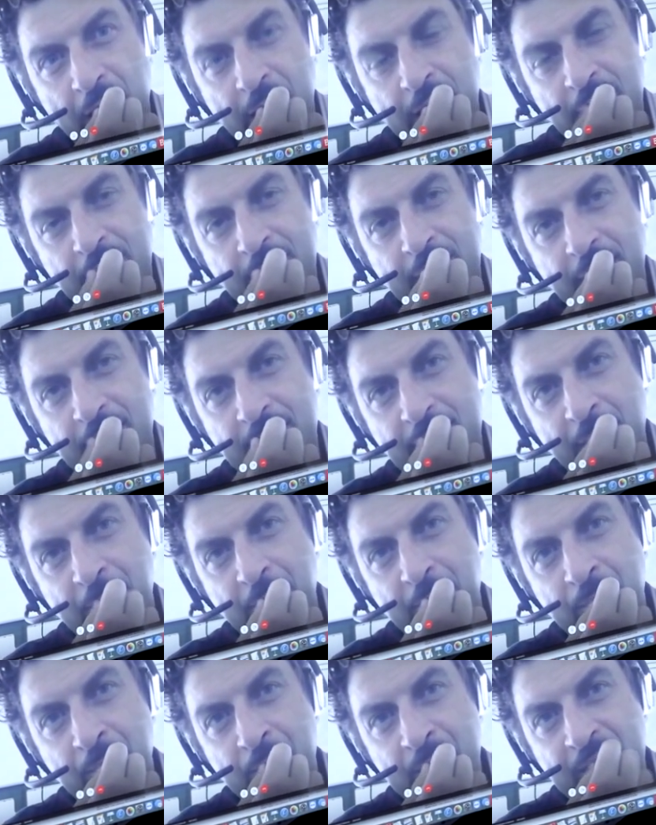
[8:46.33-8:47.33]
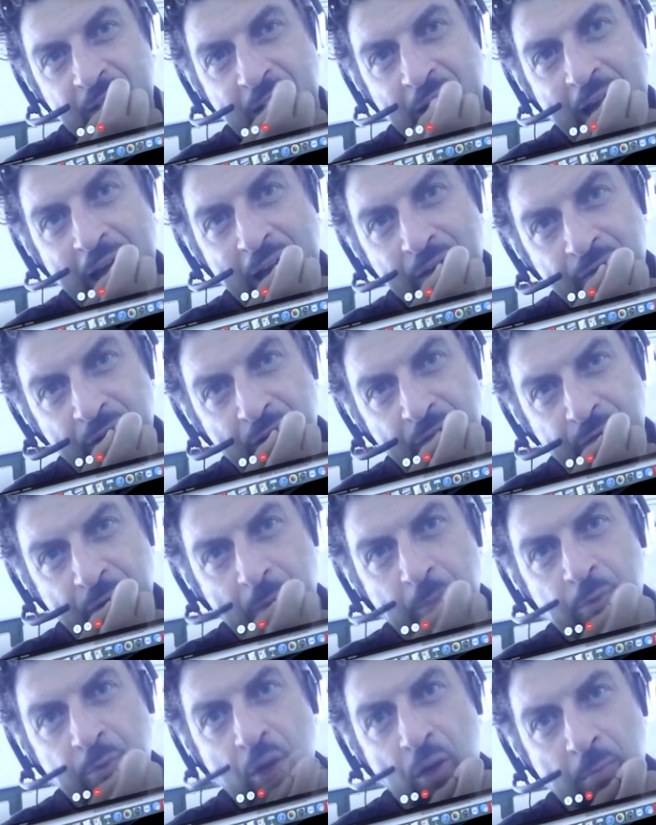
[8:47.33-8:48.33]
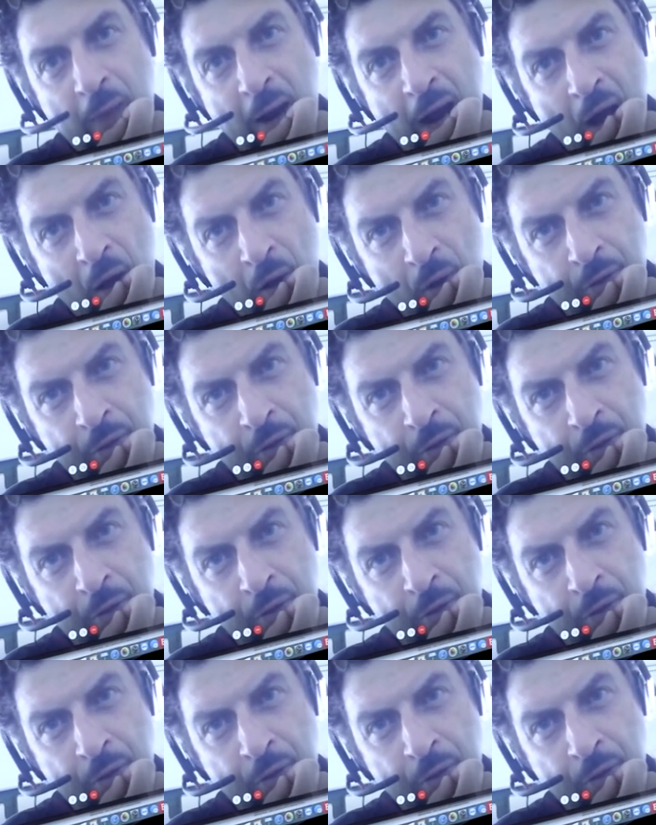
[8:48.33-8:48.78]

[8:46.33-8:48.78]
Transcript: they take some ah, saliva ah, from yeah, your mouth.